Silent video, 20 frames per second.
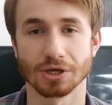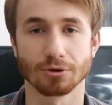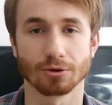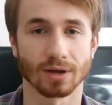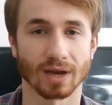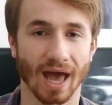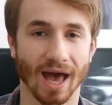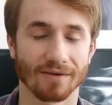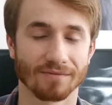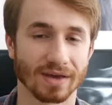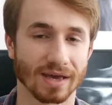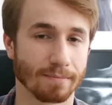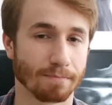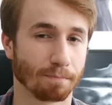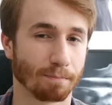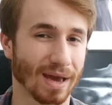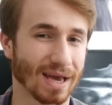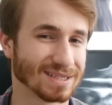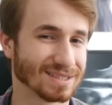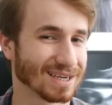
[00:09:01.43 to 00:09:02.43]
you can have
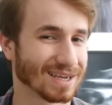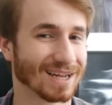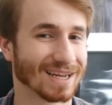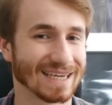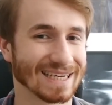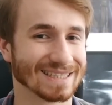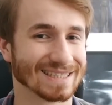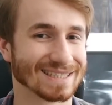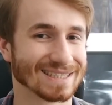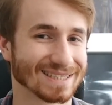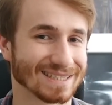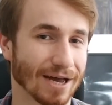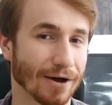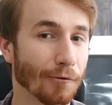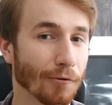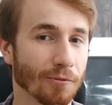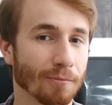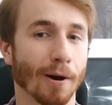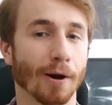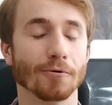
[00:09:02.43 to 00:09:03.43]
it basically in
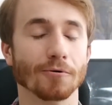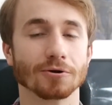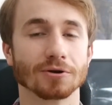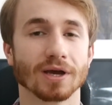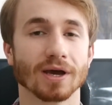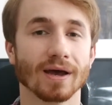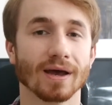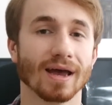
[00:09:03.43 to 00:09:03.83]
stealth mode.